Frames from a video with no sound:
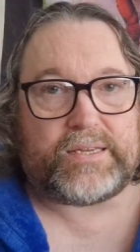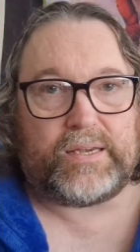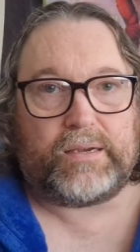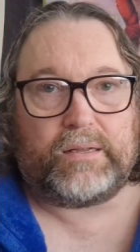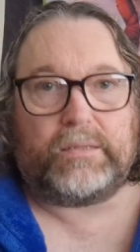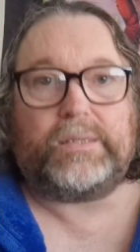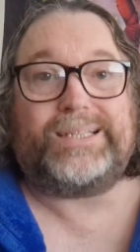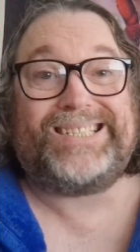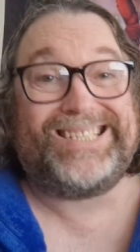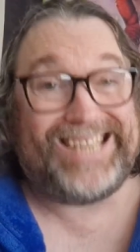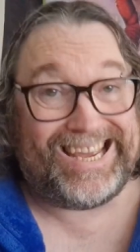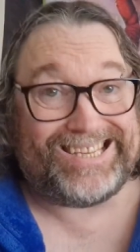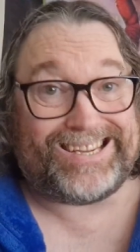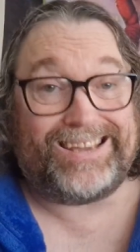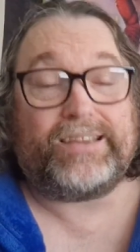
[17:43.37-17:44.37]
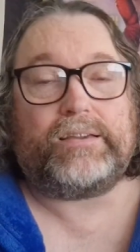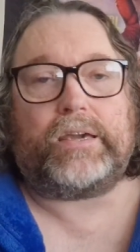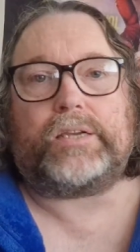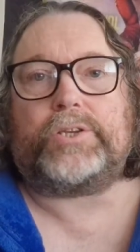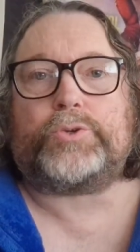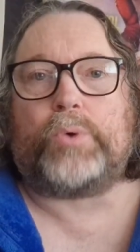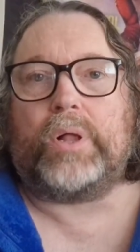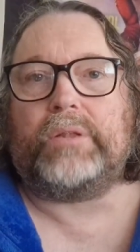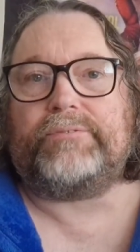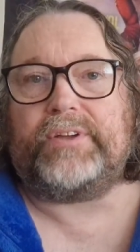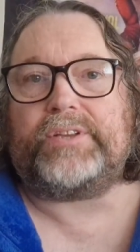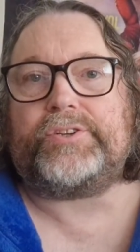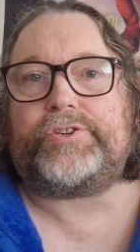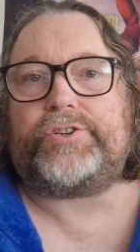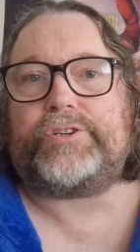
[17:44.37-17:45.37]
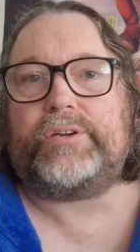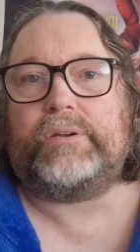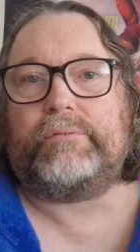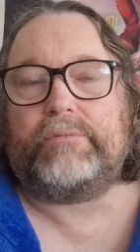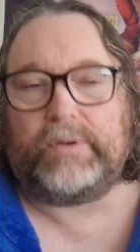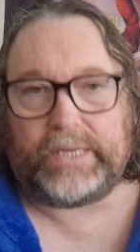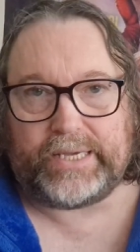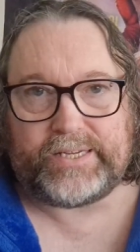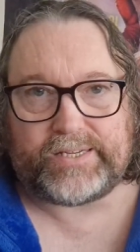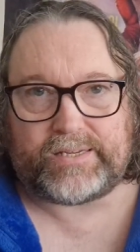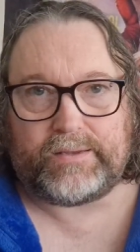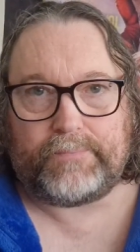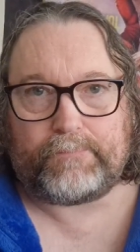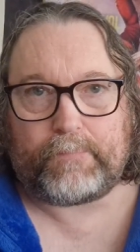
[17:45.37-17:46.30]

single did get a 12-inch release